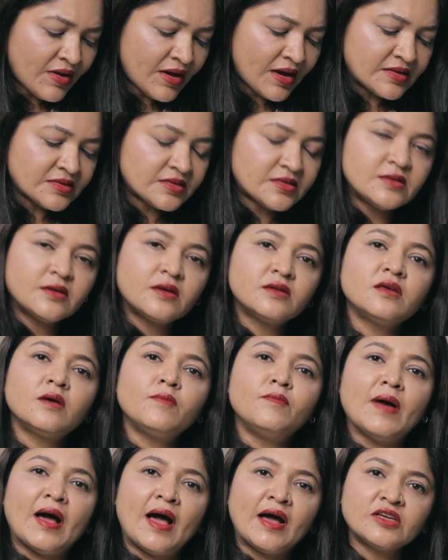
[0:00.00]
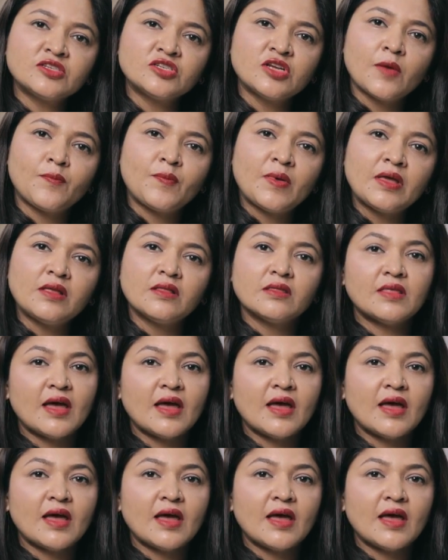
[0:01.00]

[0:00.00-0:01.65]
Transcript: we consider the back shaping,